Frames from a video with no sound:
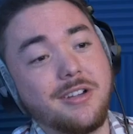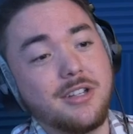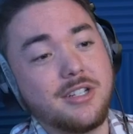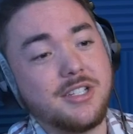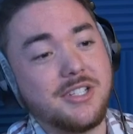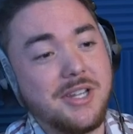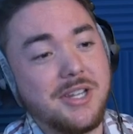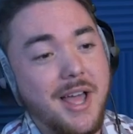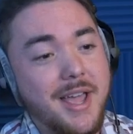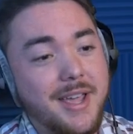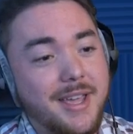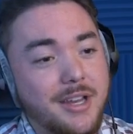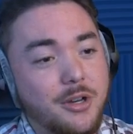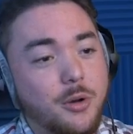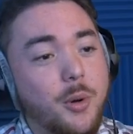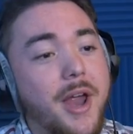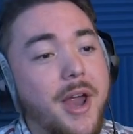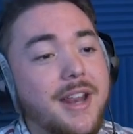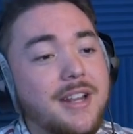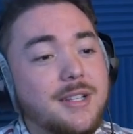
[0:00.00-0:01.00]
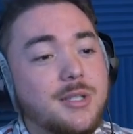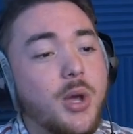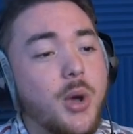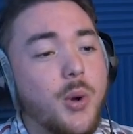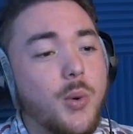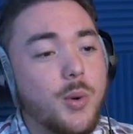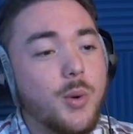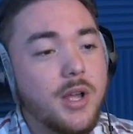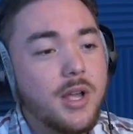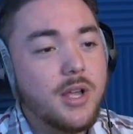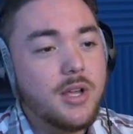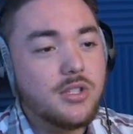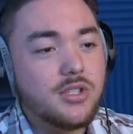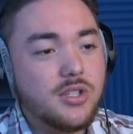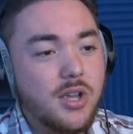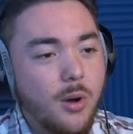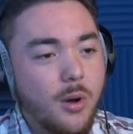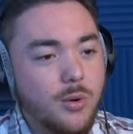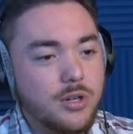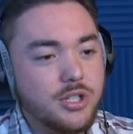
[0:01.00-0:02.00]
looks like and Granny too.
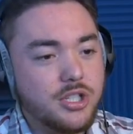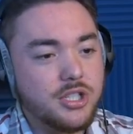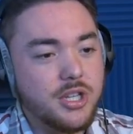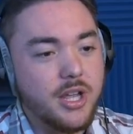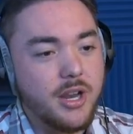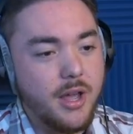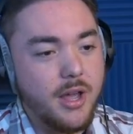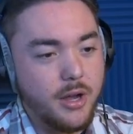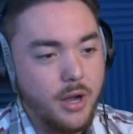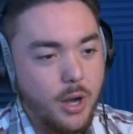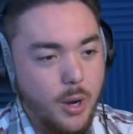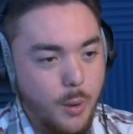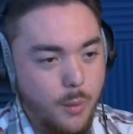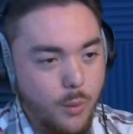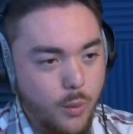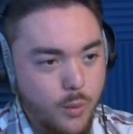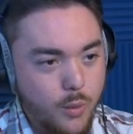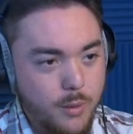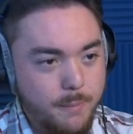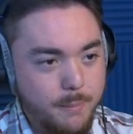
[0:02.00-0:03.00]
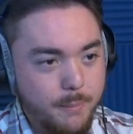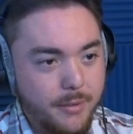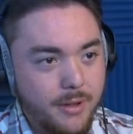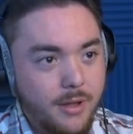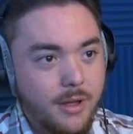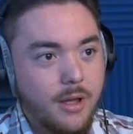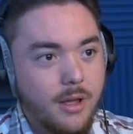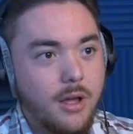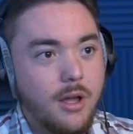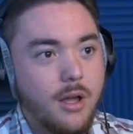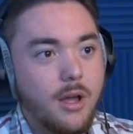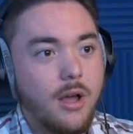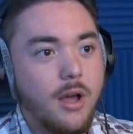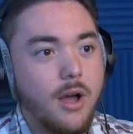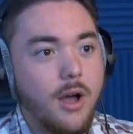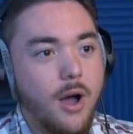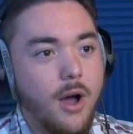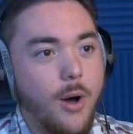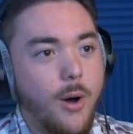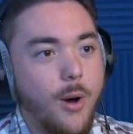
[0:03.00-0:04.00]
So we're just gonna go.
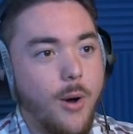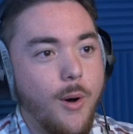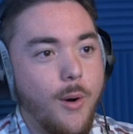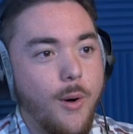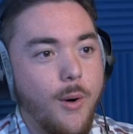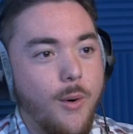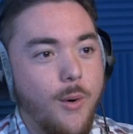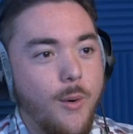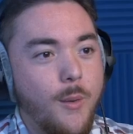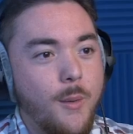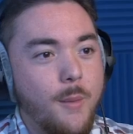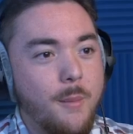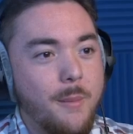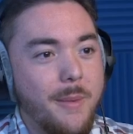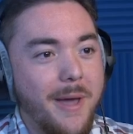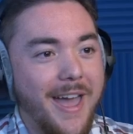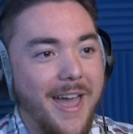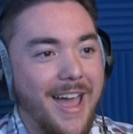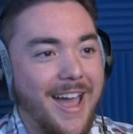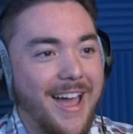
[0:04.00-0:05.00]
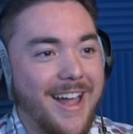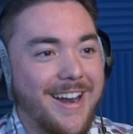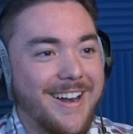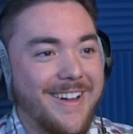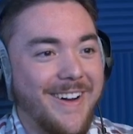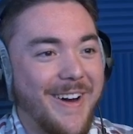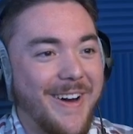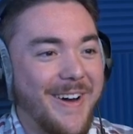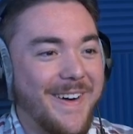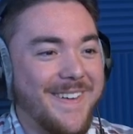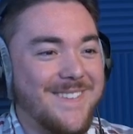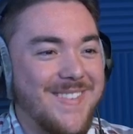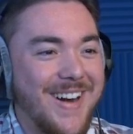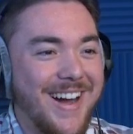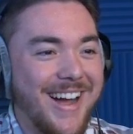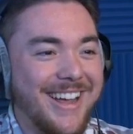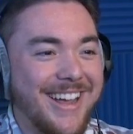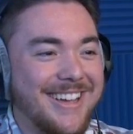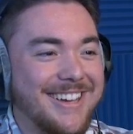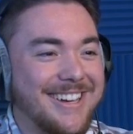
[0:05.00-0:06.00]
Oh man, oh
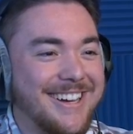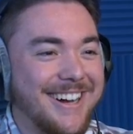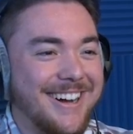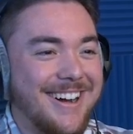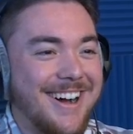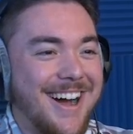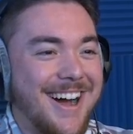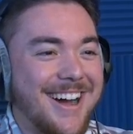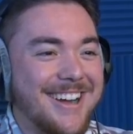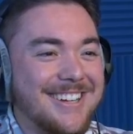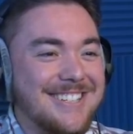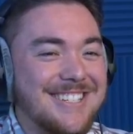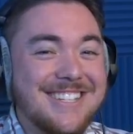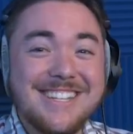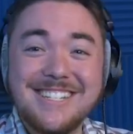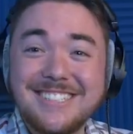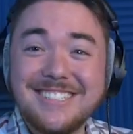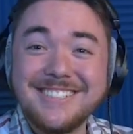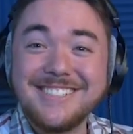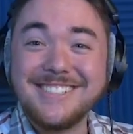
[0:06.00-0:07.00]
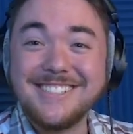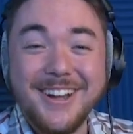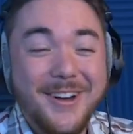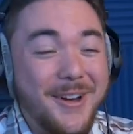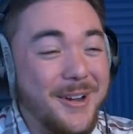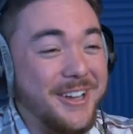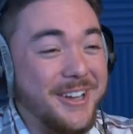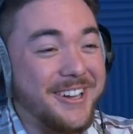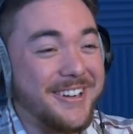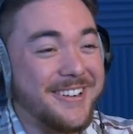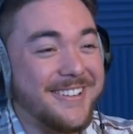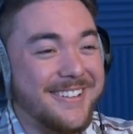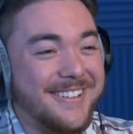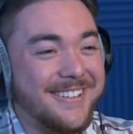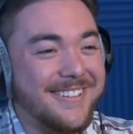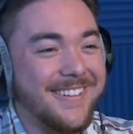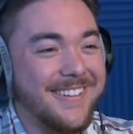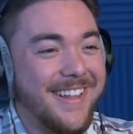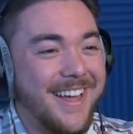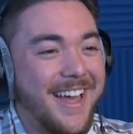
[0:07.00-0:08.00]
my gosh, this is so
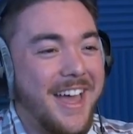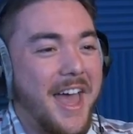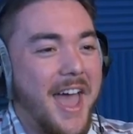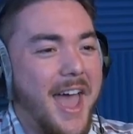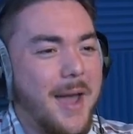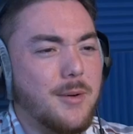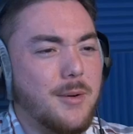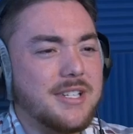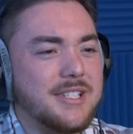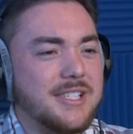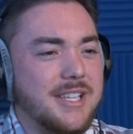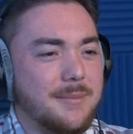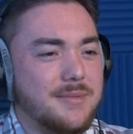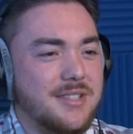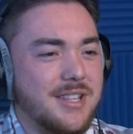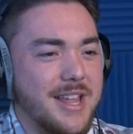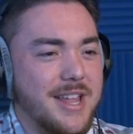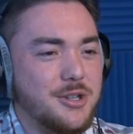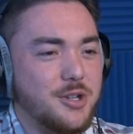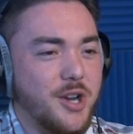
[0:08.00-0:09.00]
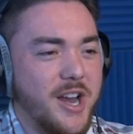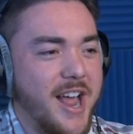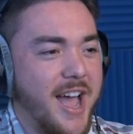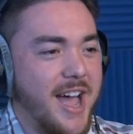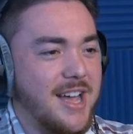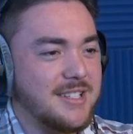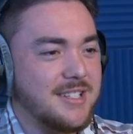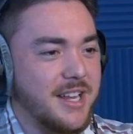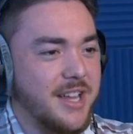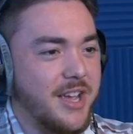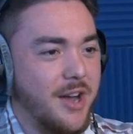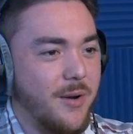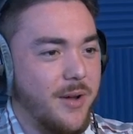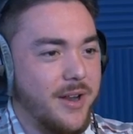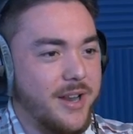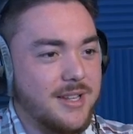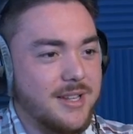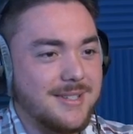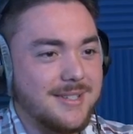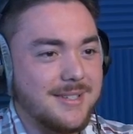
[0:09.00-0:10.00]
cool. Hey, what's up, Slendrina? How's it
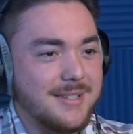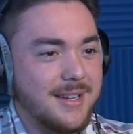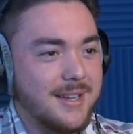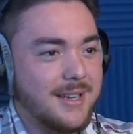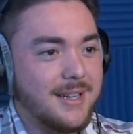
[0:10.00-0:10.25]
going? Is